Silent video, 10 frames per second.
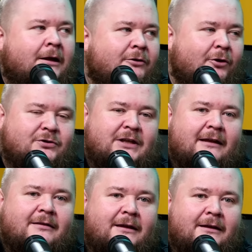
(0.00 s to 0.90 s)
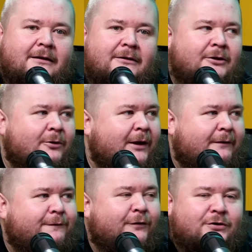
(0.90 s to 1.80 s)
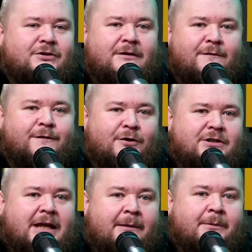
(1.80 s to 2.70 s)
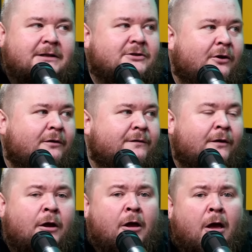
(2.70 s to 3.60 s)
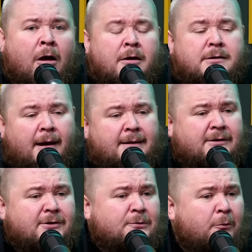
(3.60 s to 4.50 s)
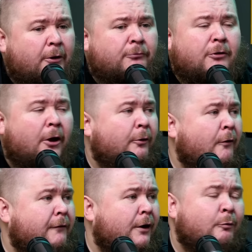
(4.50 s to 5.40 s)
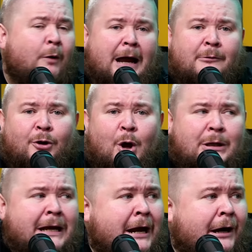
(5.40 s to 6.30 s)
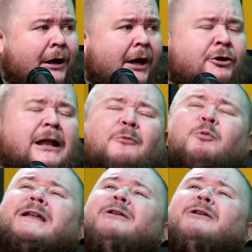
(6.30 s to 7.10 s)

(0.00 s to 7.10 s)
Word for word: does that thing? You know that first the first ten minutes of, guys, I just want to run over why we're all here, and you're like, we